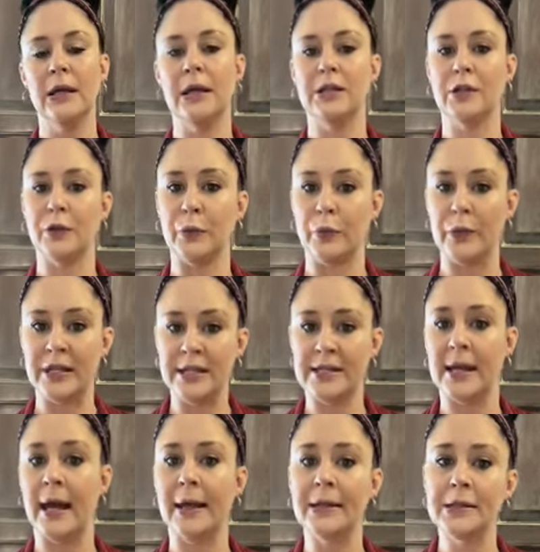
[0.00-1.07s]
to
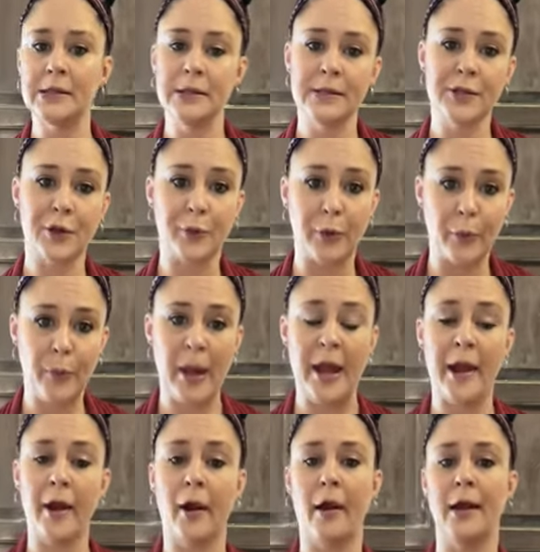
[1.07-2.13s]
reset, to
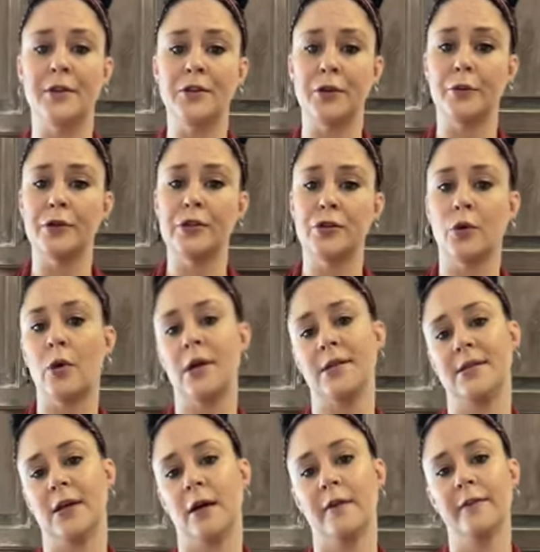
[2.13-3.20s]
repair, and to restore
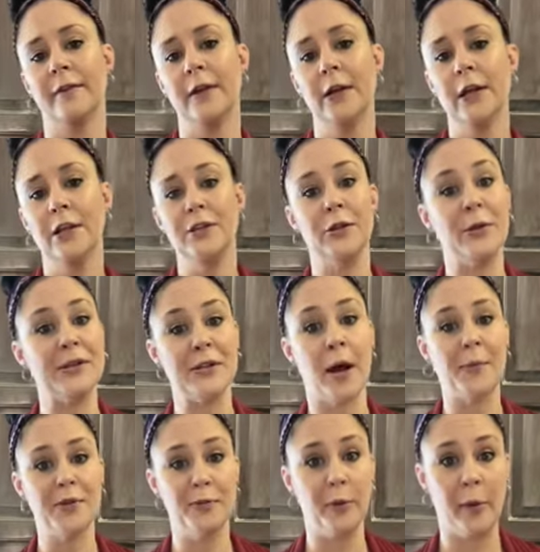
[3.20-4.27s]
itself to its
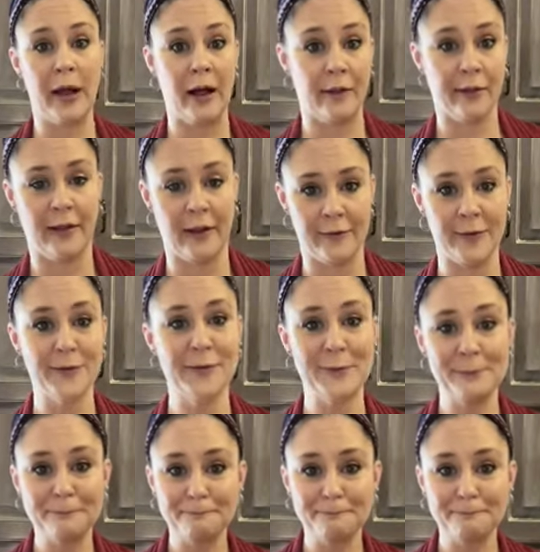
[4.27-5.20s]
optimal health levels.